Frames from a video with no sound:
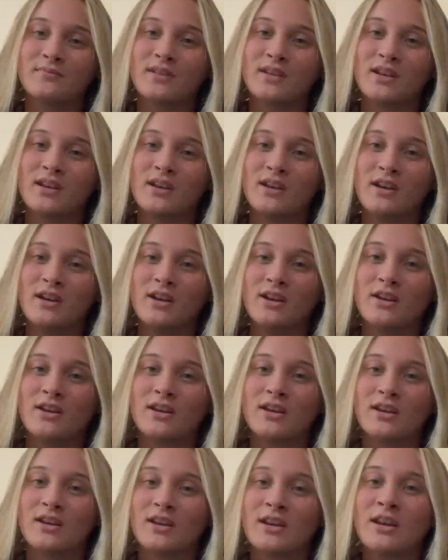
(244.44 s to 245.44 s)
who live in
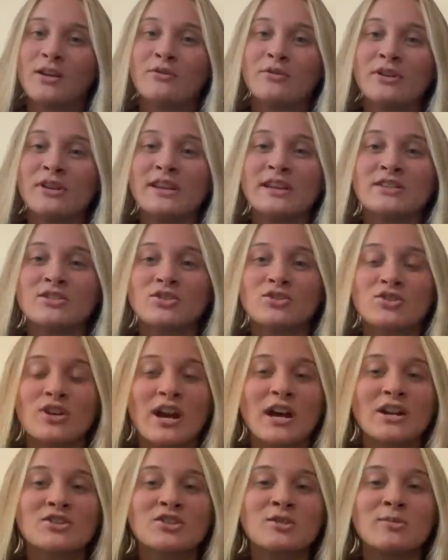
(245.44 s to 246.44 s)
now. It really is a
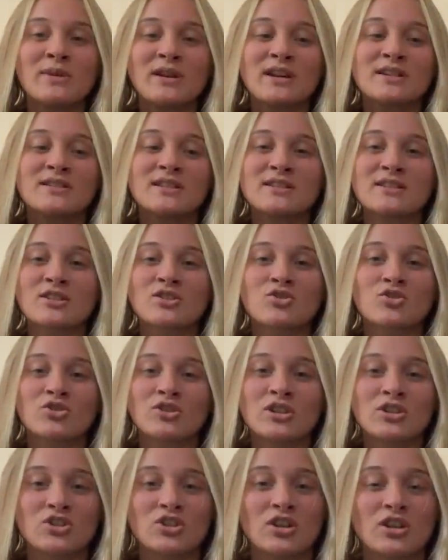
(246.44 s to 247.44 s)
tragedy because it's a
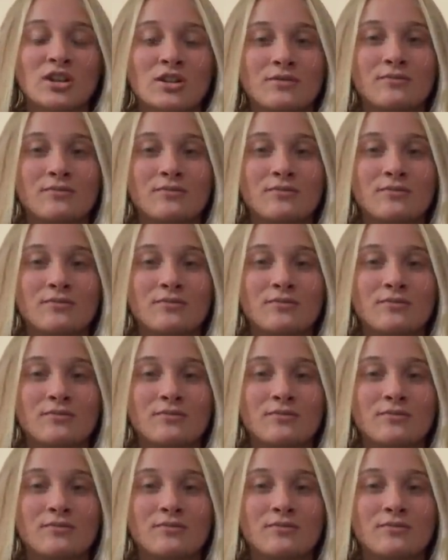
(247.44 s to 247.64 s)
tradition.